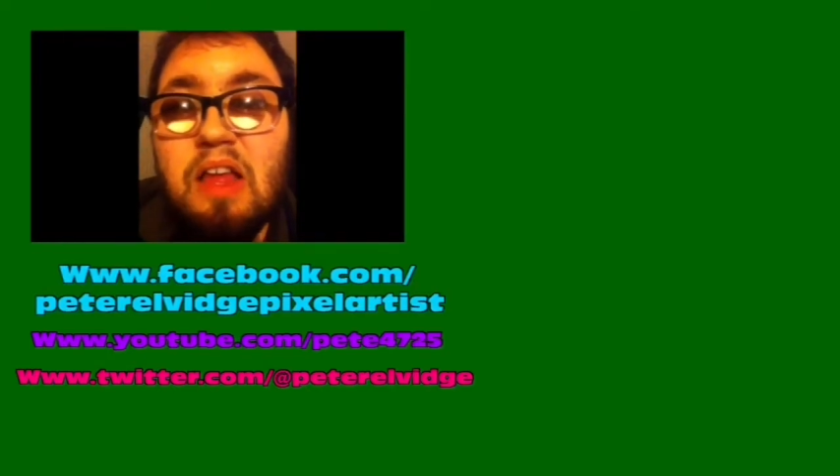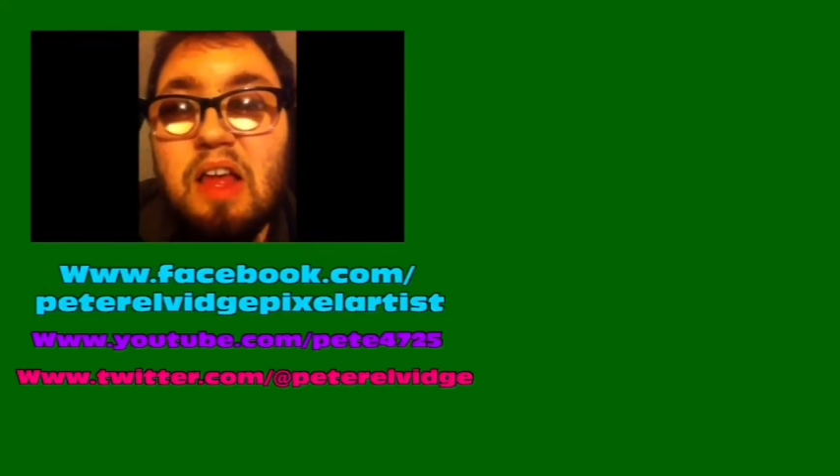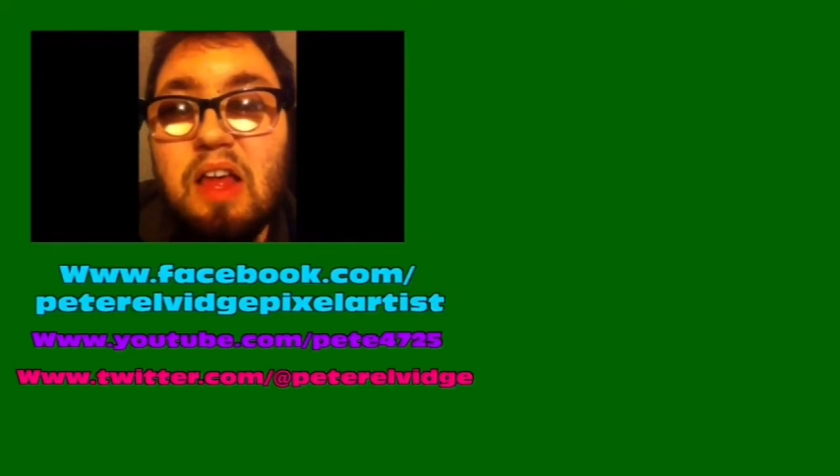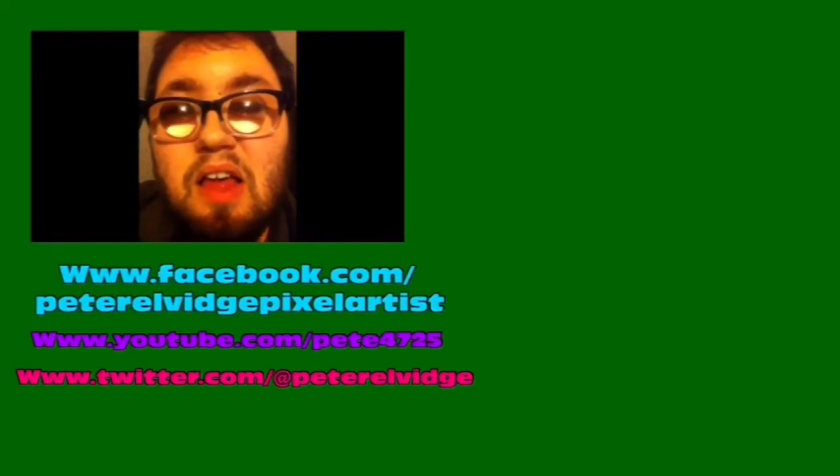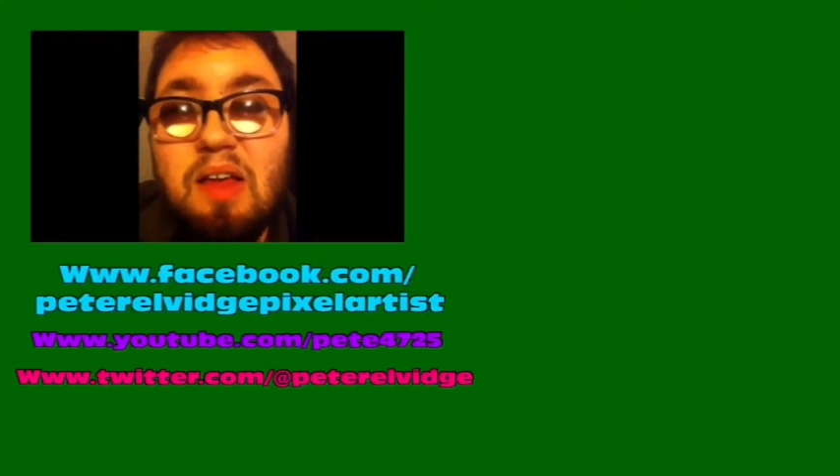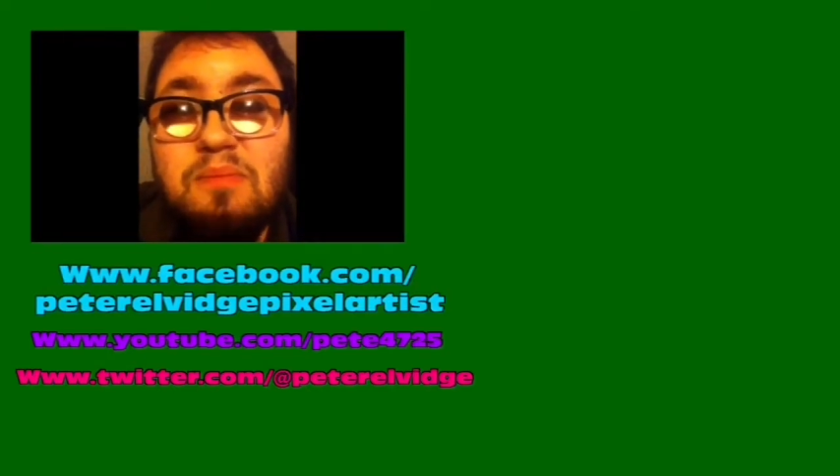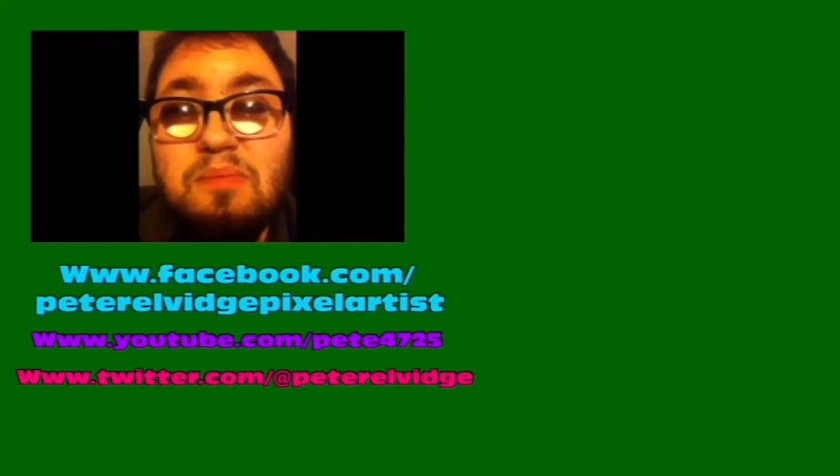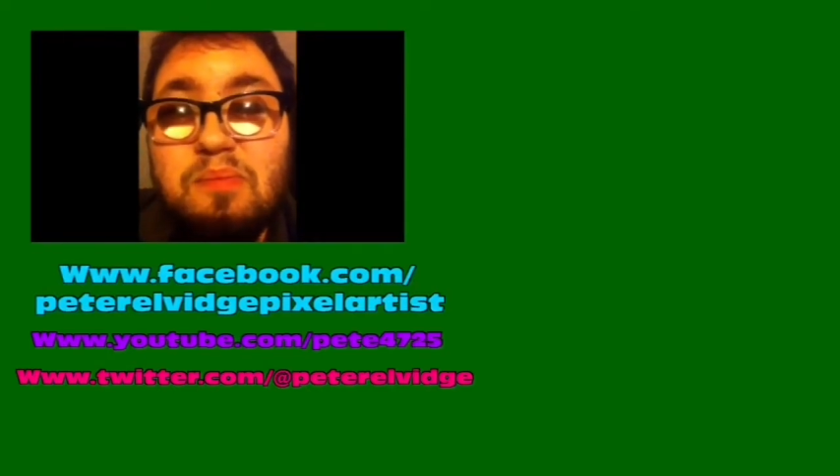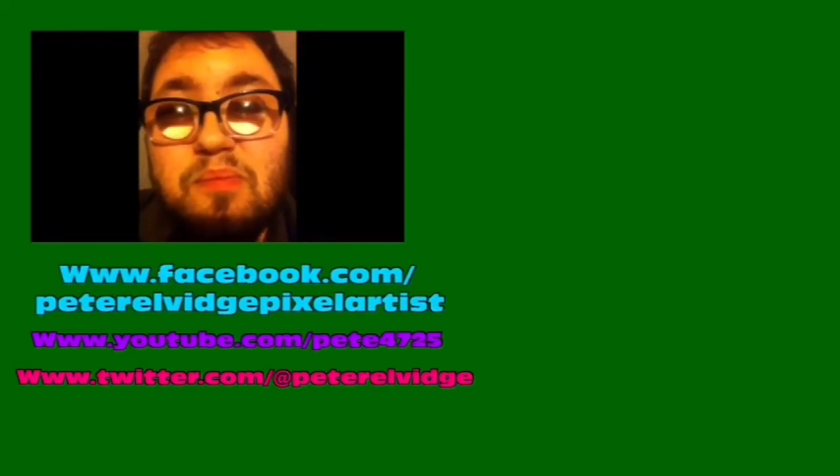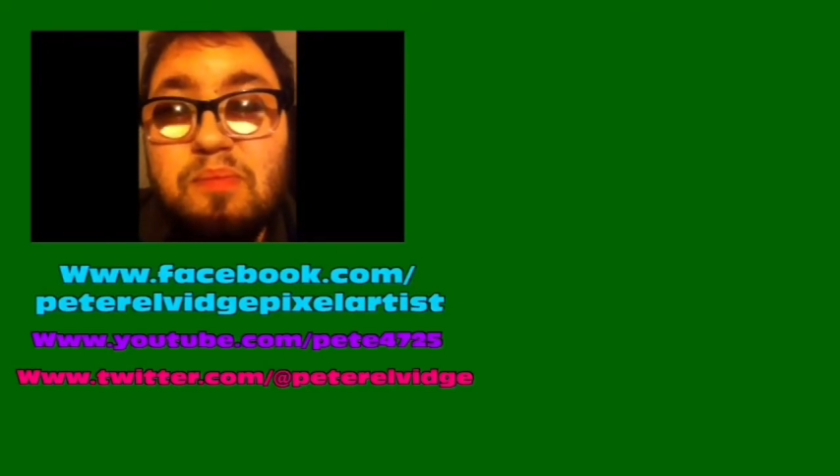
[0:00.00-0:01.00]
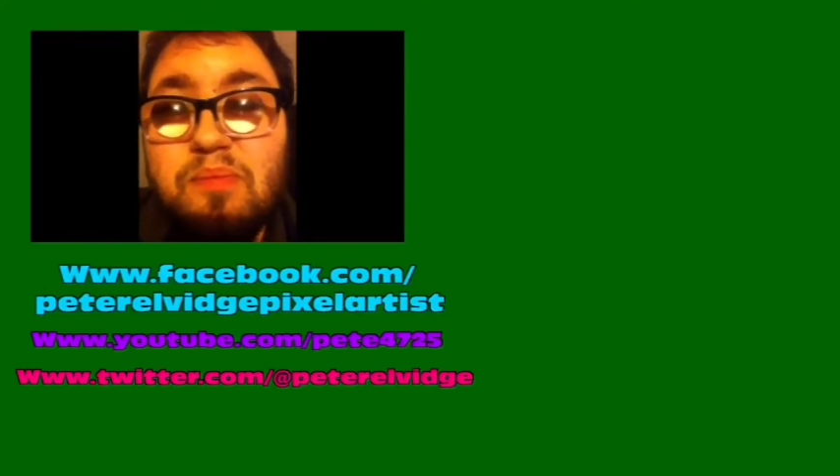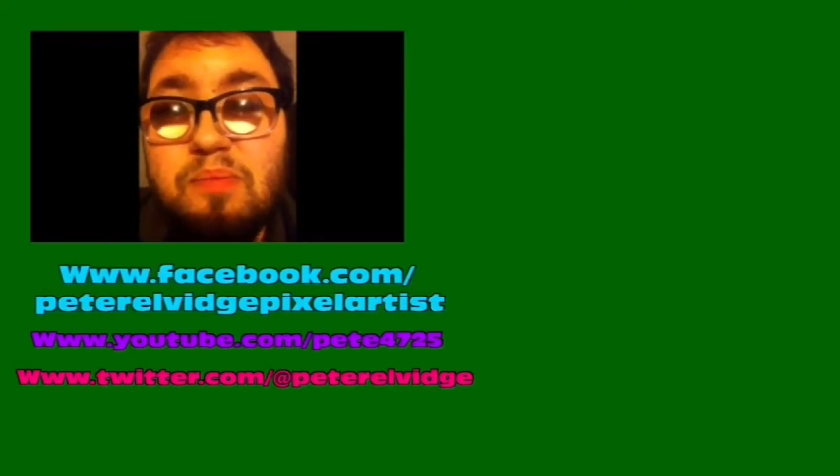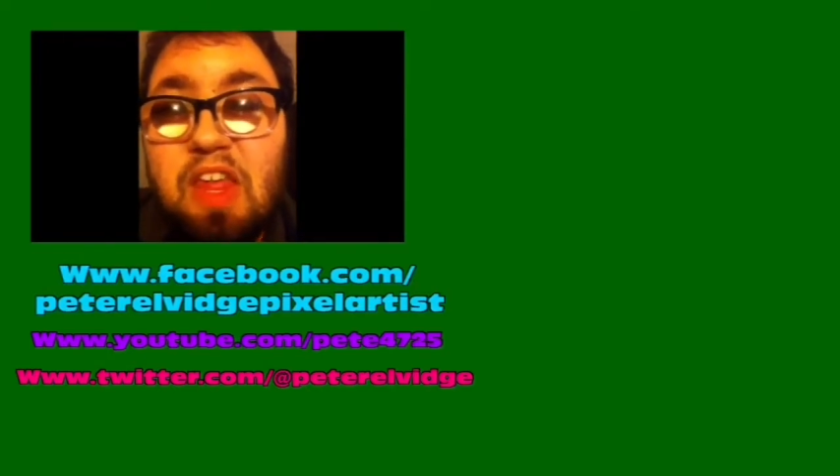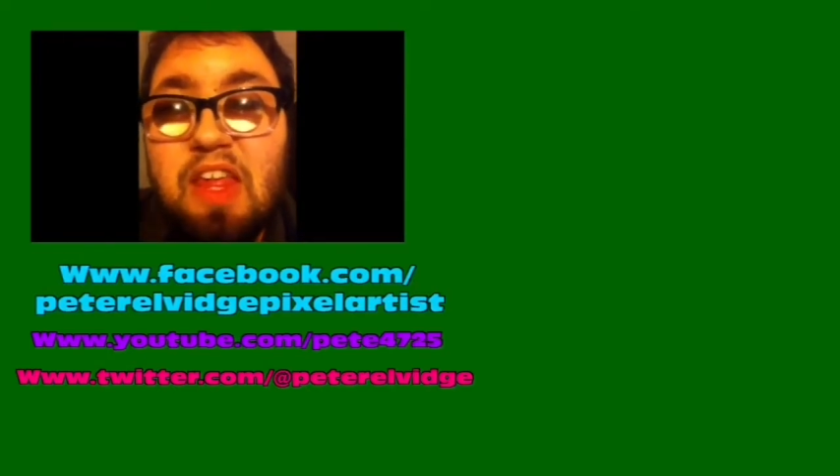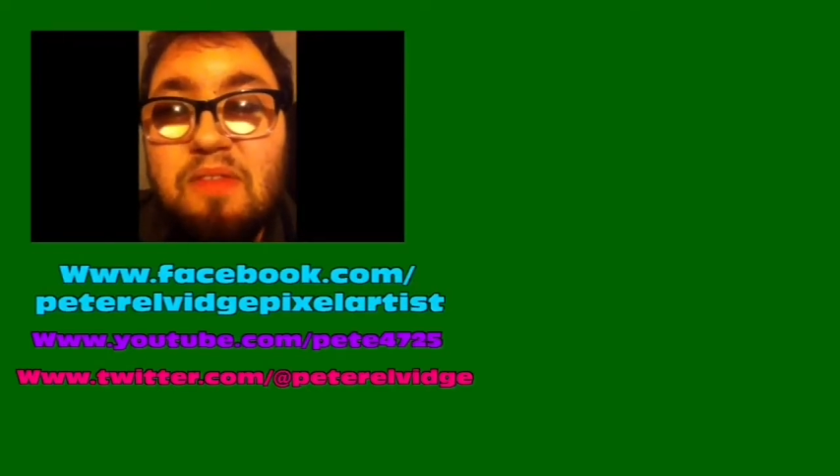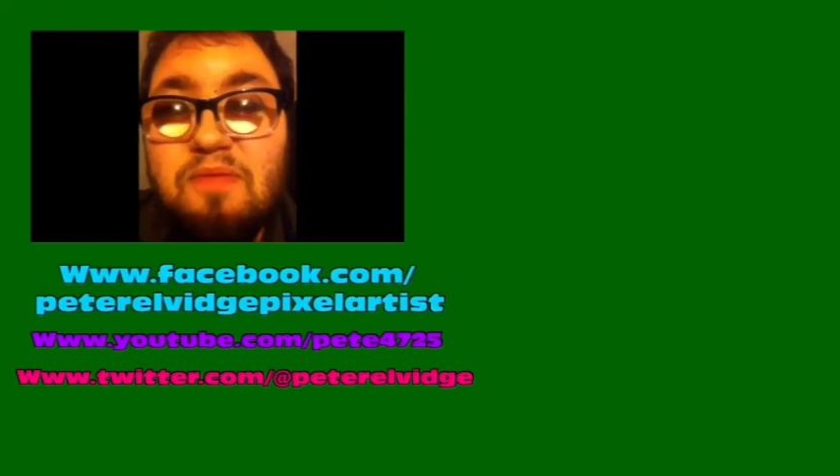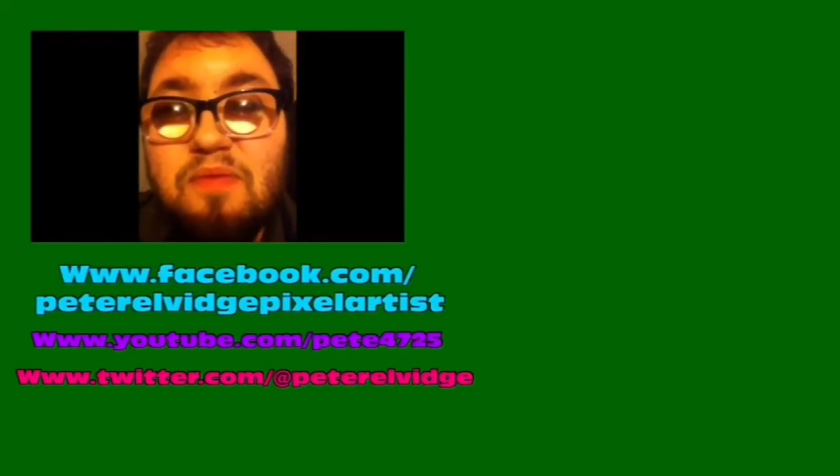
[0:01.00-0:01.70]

Um, take